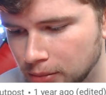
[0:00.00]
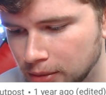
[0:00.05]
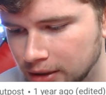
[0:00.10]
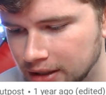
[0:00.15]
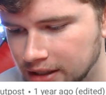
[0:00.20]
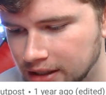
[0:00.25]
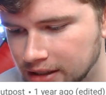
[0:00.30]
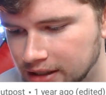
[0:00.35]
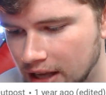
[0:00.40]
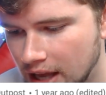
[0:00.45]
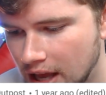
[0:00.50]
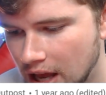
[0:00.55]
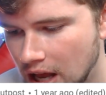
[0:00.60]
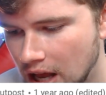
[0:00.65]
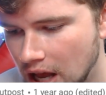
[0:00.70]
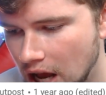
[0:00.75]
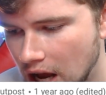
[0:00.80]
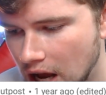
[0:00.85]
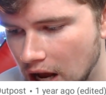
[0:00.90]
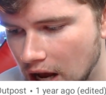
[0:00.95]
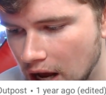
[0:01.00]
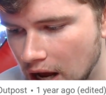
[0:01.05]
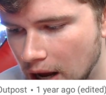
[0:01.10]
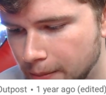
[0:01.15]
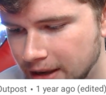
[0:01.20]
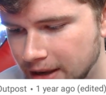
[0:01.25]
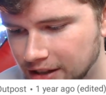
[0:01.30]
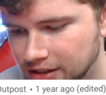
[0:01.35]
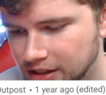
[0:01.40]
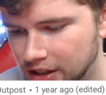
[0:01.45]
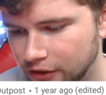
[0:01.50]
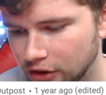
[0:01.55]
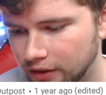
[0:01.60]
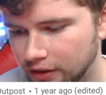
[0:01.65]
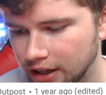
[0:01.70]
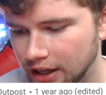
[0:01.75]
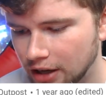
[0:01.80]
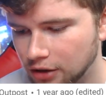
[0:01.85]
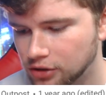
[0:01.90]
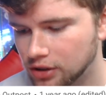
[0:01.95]
Please, PS, love your
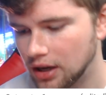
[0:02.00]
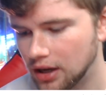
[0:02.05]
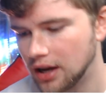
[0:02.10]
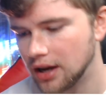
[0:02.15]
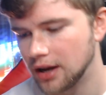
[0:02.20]
videos.